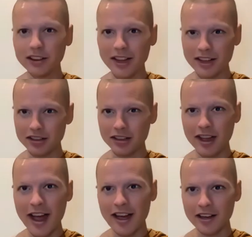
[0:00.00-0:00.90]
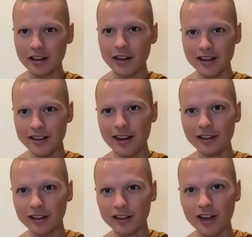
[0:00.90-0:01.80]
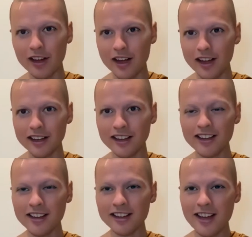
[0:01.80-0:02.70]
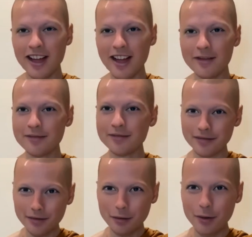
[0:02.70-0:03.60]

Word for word: connection to that endeavor? Uh, mm.